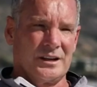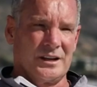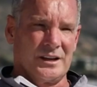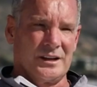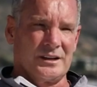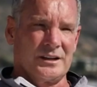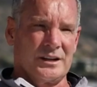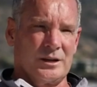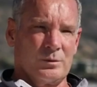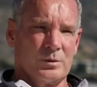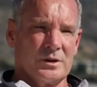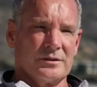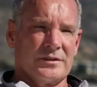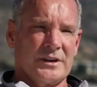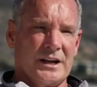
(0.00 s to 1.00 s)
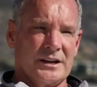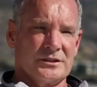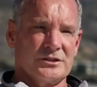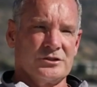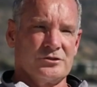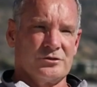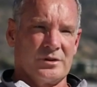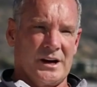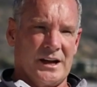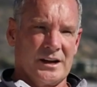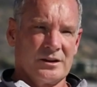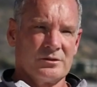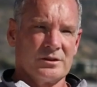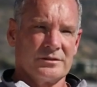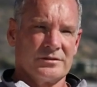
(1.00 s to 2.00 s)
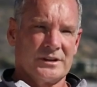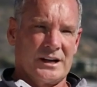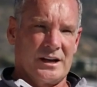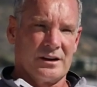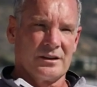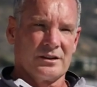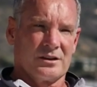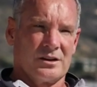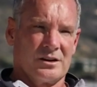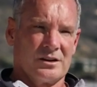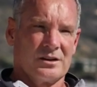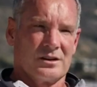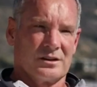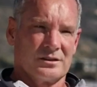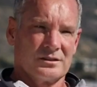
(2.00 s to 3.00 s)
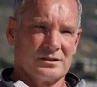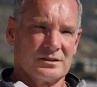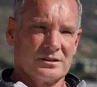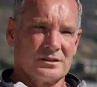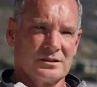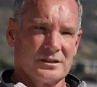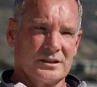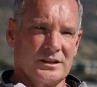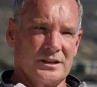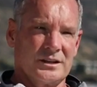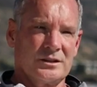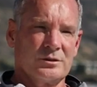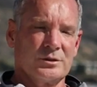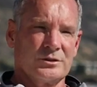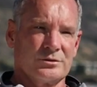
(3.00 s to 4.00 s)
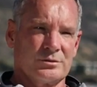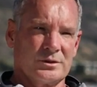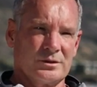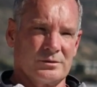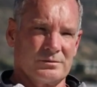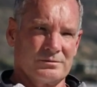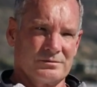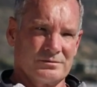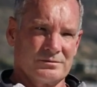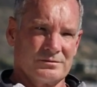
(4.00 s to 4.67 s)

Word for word: And he would have had to drag Griffin out of the car into his room